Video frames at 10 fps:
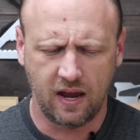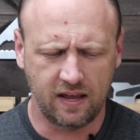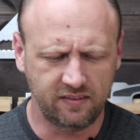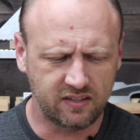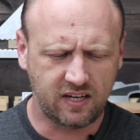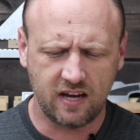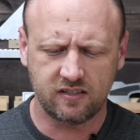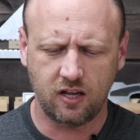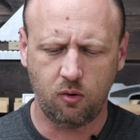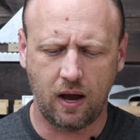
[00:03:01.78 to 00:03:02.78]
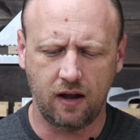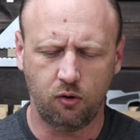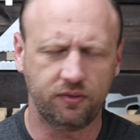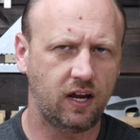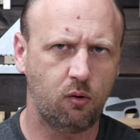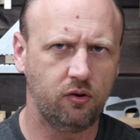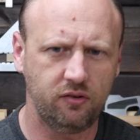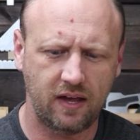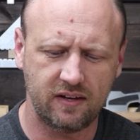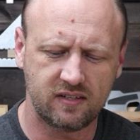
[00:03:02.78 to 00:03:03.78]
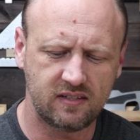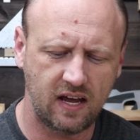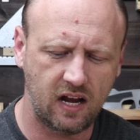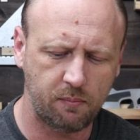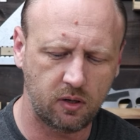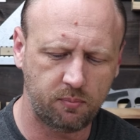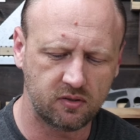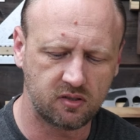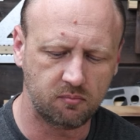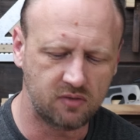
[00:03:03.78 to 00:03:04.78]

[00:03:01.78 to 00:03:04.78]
In this case though, I don't think I want to do that. Instead, I'm going to put some